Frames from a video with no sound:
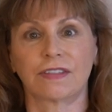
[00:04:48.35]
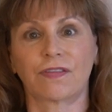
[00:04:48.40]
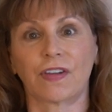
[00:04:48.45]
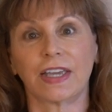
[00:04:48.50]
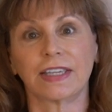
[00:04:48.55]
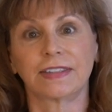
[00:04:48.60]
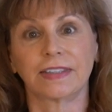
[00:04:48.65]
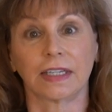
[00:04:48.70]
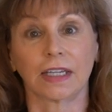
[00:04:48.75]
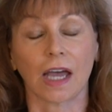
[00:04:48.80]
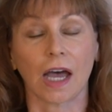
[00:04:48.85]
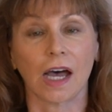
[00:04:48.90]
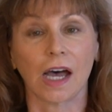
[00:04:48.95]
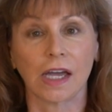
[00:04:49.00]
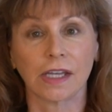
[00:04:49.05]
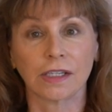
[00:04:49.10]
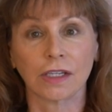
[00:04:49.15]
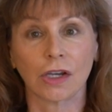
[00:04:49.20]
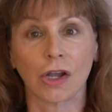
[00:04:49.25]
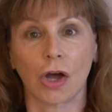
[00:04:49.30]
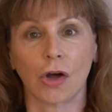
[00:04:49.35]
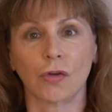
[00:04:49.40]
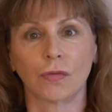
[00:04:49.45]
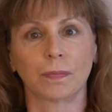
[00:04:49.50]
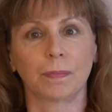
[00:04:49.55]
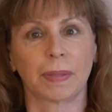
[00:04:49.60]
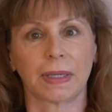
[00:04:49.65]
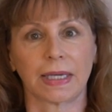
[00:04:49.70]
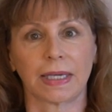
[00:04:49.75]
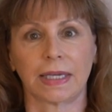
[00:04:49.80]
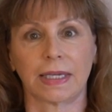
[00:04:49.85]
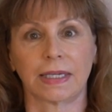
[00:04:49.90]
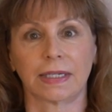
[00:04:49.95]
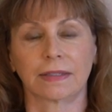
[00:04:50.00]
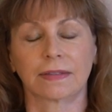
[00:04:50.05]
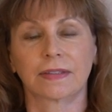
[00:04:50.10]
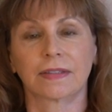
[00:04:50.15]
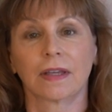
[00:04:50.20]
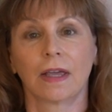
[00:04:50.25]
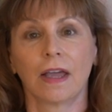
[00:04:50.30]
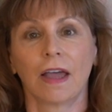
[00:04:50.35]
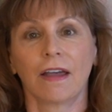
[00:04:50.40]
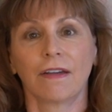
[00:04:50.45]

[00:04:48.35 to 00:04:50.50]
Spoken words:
facing unknown beings,